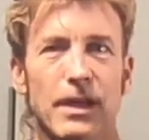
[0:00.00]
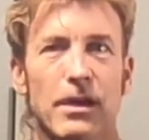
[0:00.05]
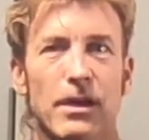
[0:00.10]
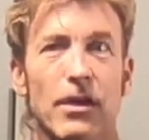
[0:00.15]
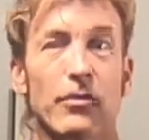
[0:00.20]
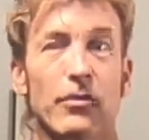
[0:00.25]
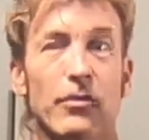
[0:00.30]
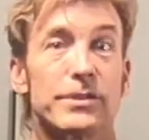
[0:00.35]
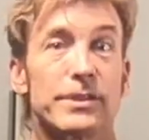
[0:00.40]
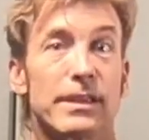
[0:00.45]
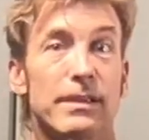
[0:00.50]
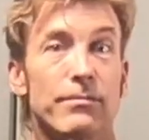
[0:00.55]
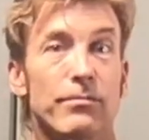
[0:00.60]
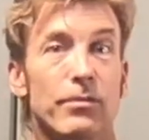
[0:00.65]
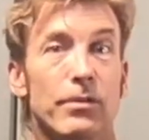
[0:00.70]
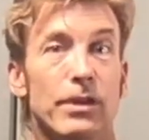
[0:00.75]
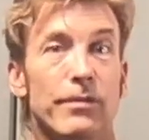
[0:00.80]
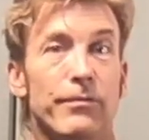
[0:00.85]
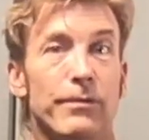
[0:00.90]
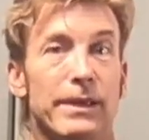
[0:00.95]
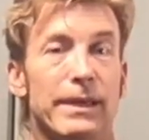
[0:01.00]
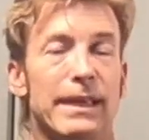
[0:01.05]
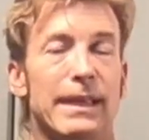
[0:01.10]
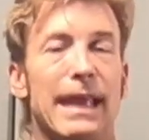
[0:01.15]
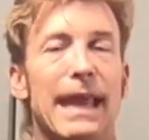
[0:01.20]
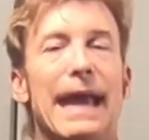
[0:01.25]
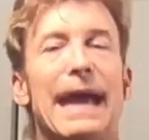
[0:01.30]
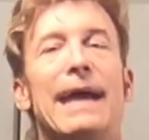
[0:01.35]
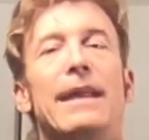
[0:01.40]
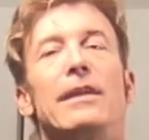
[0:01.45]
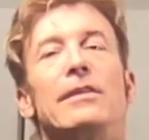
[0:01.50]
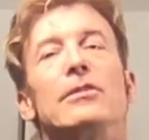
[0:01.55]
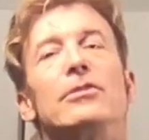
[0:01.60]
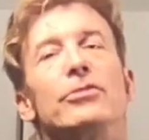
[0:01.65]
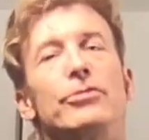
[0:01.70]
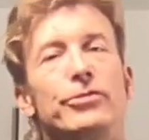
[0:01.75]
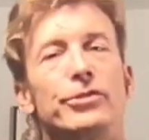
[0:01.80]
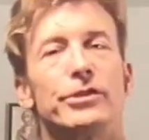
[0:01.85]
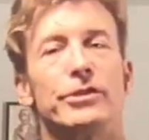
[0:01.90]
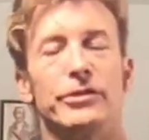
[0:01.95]
Of course, then if we can add
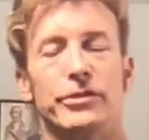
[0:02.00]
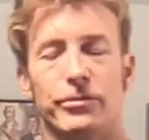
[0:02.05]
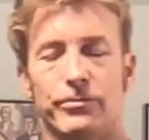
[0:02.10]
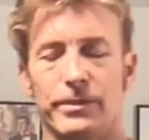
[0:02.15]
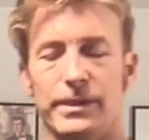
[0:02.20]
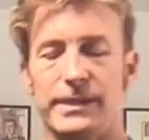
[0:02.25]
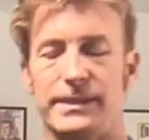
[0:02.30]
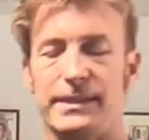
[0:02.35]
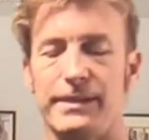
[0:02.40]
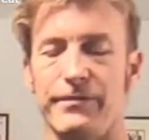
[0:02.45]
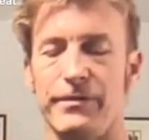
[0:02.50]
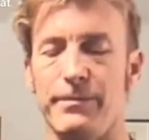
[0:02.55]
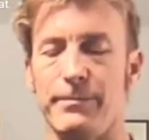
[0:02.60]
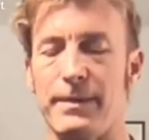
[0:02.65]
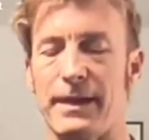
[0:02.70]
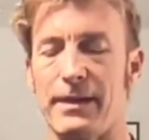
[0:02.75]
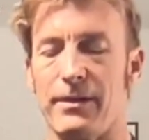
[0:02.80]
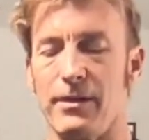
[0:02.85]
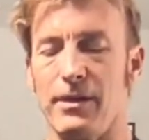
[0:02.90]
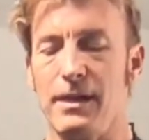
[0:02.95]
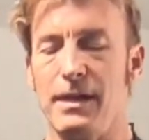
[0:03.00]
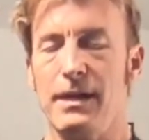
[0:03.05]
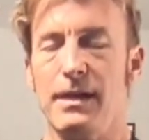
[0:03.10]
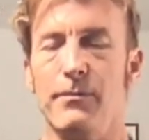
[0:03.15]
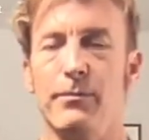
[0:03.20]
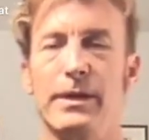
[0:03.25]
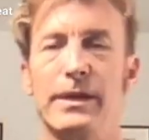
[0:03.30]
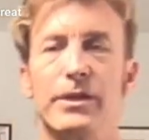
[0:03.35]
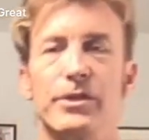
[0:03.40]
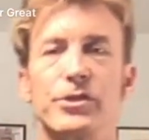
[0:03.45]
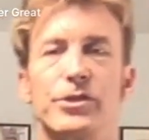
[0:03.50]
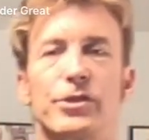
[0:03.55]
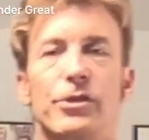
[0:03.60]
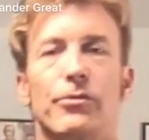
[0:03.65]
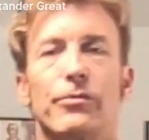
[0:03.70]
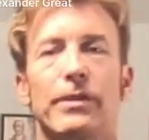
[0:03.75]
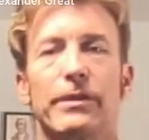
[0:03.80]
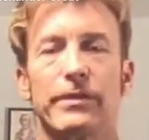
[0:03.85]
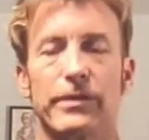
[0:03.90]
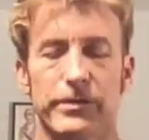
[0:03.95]
illusion to it, it's even better. We can
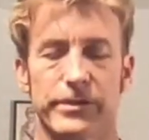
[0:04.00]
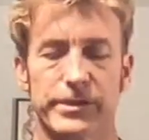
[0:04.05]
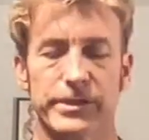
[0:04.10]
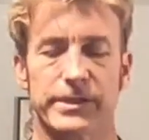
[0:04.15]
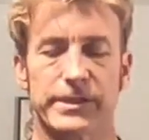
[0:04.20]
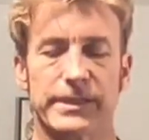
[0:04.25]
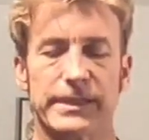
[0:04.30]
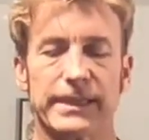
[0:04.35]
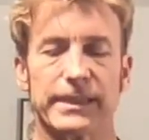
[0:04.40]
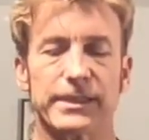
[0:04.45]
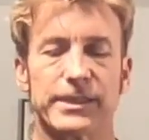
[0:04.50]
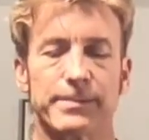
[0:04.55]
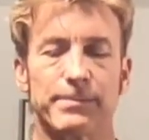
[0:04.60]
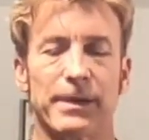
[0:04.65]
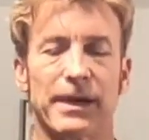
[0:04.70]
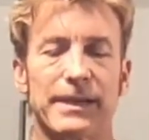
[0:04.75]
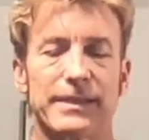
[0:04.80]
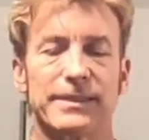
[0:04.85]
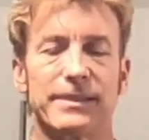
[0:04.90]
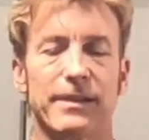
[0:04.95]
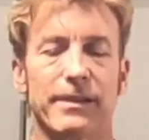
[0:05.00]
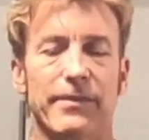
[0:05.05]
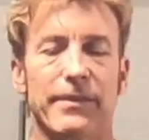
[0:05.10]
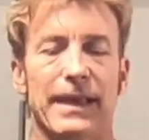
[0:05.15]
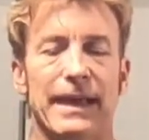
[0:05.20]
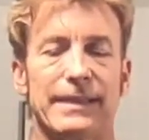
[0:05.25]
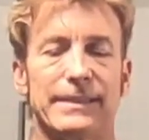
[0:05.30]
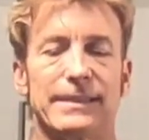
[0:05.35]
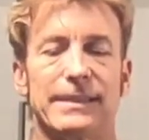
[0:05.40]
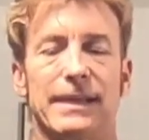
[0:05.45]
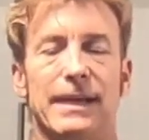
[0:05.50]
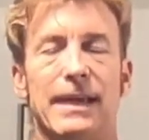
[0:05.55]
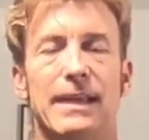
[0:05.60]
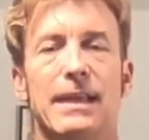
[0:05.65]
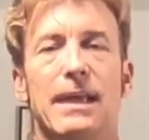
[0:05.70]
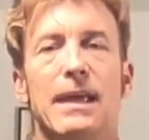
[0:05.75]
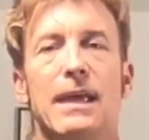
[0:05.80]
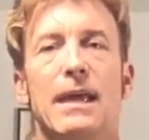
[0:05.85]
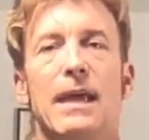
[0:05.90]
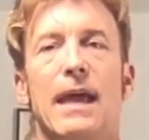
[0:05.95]
show that there's six spots on that side
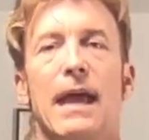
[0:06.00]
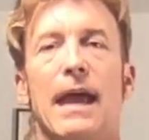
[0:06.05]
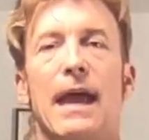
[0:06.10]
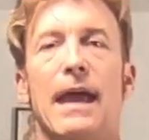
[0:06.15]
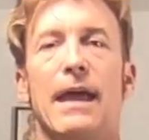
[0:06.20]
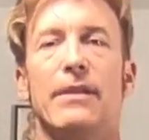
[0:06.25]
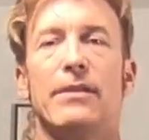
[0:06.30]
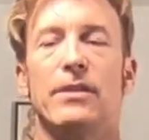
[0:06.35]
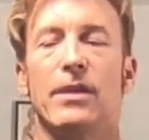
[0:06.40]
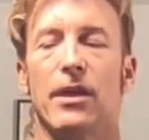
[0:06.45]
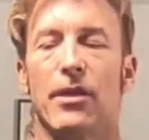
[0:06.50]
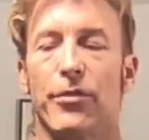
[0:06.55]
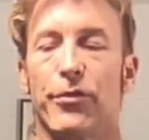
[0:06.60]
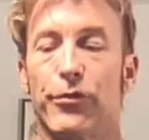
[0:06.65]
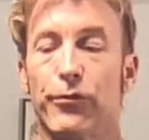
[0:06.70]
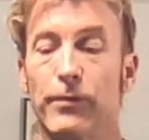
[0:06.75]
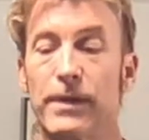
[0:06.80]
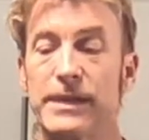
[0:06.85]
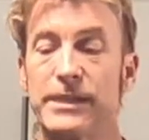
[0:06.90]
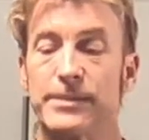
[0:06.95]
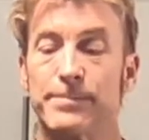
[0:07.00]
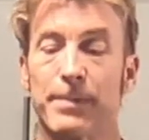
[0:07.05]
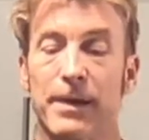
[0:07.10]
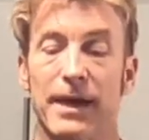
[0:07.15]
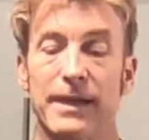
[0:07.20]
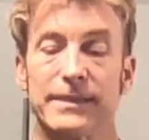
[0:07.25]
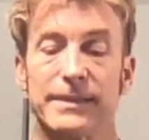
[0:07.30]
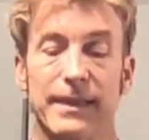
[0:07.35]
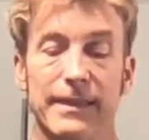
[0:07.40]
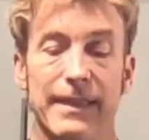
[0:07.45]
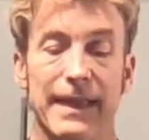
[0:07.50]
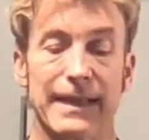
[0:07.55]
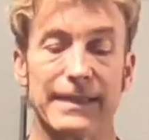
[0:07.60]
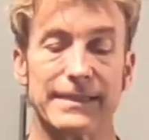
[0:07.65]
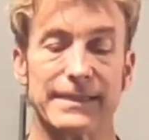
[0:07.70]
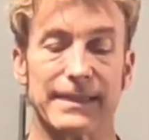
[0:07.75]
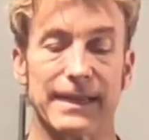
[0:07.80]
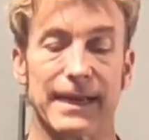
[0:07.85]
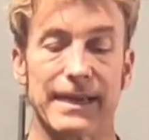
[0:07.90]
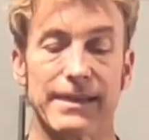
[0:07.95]
and uh, three spots on that
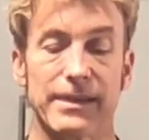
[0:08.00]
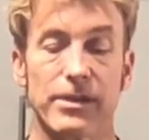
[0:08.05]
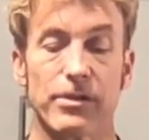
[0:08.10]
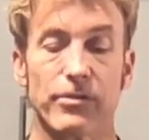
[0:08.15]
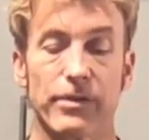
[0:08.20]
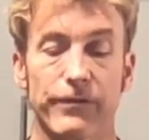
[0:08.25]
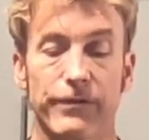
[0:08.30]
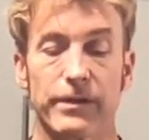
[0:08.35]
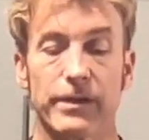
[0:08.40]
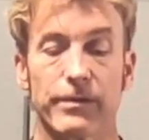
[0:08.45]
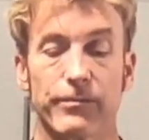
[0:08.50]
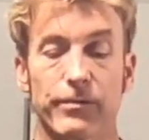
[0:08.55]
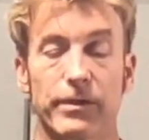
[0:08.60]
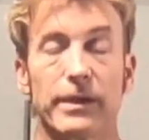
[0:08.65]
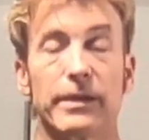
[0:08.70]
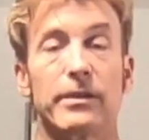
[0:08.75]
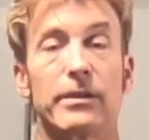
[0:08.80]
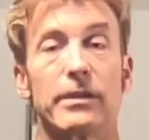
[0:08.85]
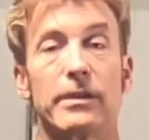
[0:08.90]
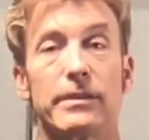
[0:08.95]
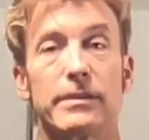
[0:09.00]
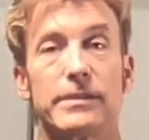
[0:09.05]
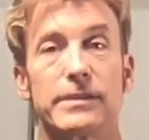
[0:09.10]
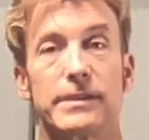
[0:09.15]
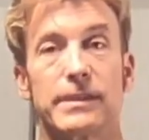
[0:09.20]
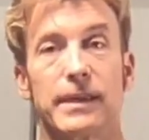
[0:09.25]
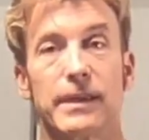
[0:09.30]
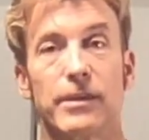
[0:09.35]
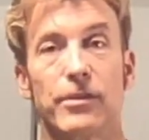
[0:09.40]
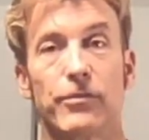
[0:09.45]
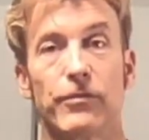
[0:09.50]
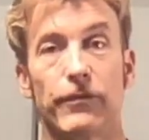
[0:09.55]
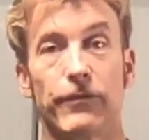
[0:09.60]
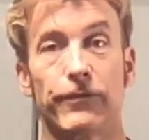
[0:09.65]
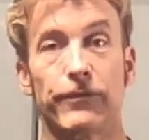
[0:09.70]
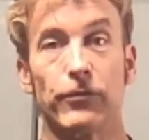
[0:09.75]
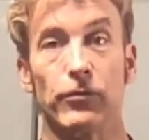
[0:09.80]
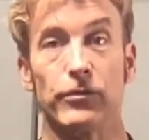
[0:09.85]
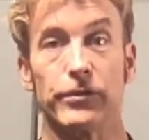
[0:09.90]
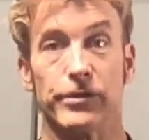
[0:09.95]
side. You know, if you get really good at this, you
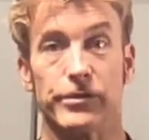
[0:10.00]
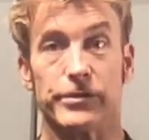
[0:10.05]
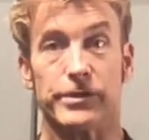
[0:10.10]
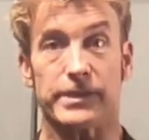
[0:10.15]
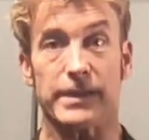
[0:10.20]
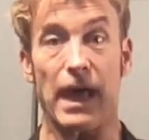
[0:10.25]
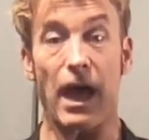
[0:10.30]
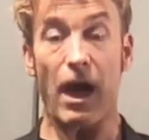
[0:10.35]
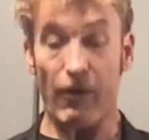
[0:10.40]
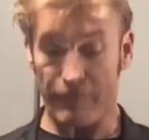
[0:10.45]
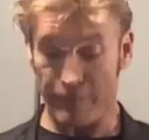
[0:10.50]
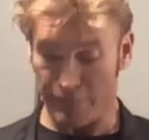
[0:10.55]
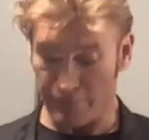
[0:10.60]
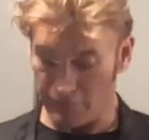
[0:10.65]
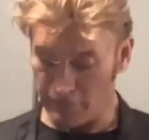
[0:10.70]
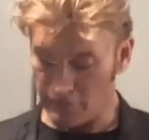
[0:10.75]
fool yourself